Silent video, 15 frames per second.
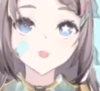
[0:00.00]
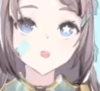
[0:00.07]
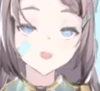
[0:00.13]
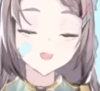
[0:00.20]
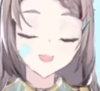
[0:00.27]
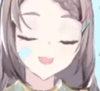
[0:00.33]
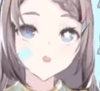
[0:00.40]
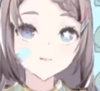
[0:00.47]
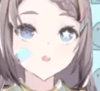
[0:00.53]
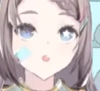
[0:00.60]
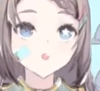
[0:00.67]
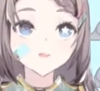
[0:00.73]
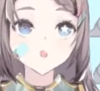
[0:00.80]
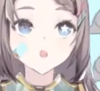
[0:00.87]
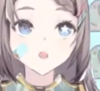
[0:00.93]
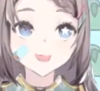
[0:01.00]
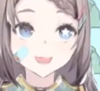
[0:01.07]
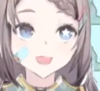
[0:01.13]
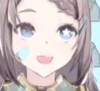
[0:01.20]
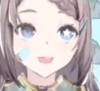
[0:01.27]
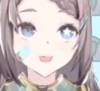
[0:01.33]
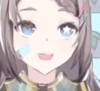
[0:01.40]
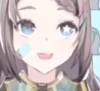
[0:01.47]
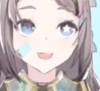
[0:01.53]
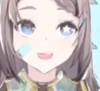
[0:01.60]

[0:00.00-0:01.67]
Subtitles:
Port forwarding is in